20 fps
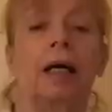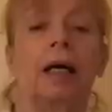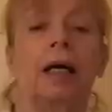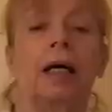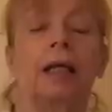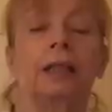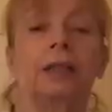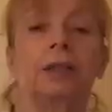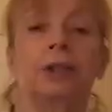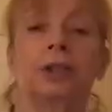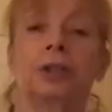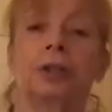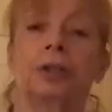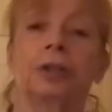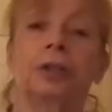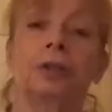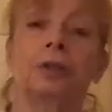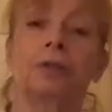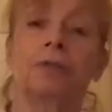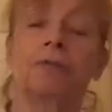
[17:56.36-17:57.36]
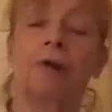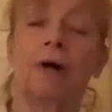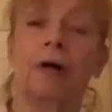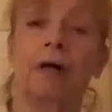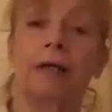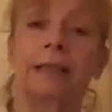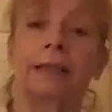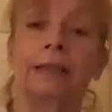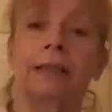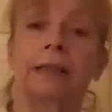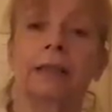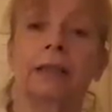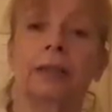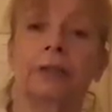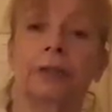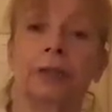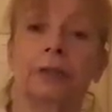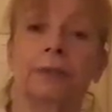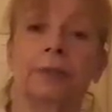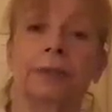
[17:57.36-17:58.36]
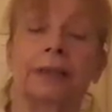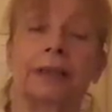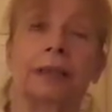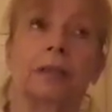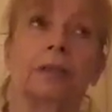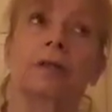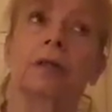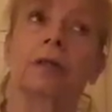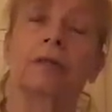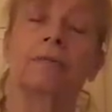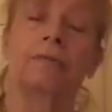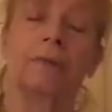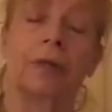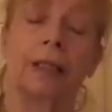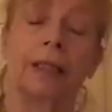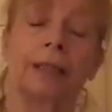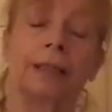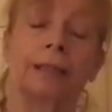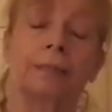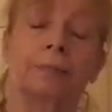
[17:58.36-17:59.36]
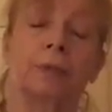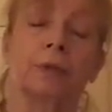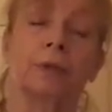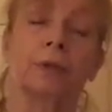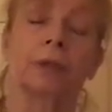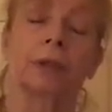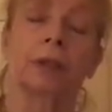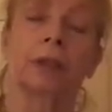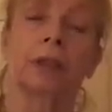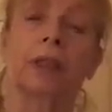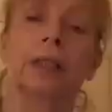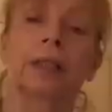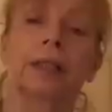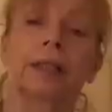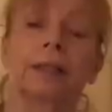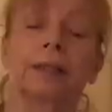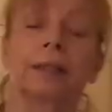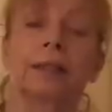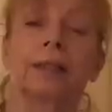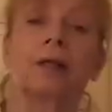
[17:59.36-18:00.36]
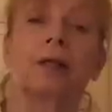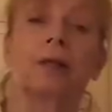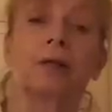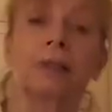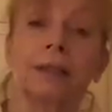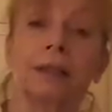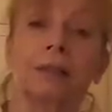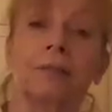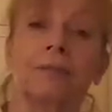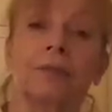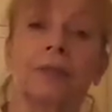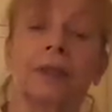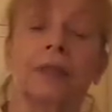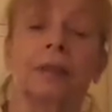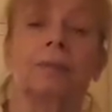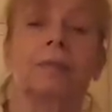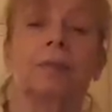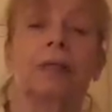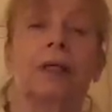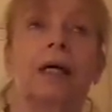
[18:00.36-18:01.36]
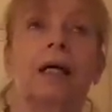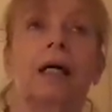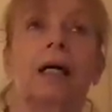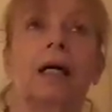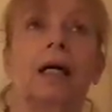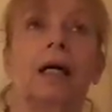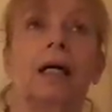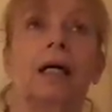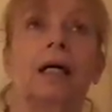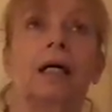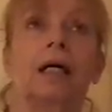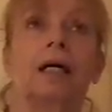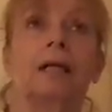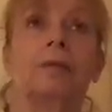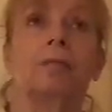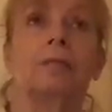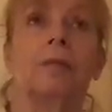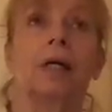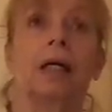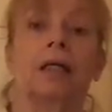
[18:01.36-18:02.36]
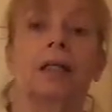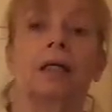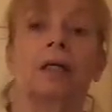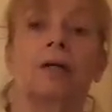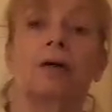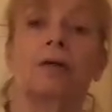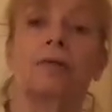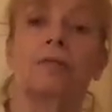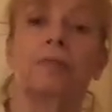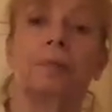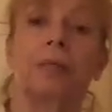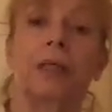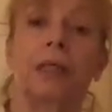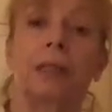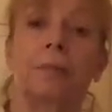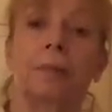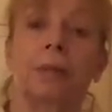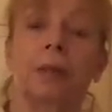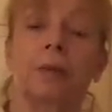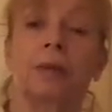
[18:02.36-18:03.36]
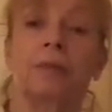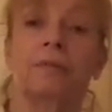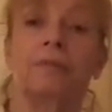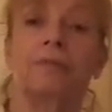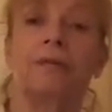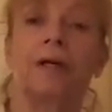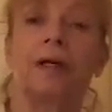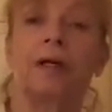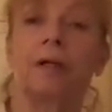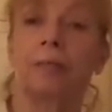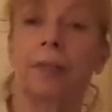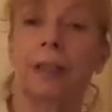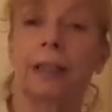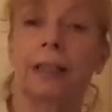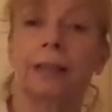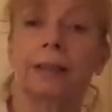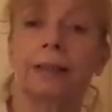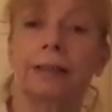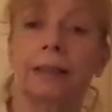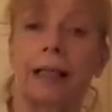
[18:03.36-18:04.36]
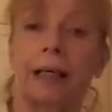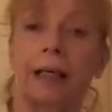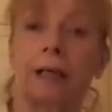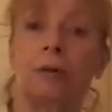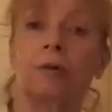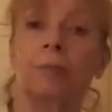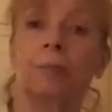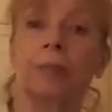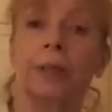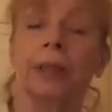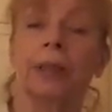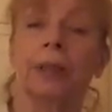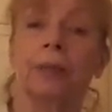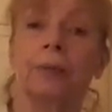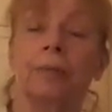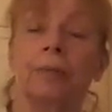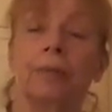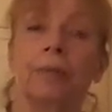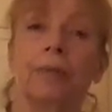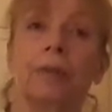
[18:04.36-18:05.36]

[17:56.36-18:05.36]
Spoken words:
And you'll find in the groups that are on Facebook, there's a lot of them. And a lot of people who are very willing to help you.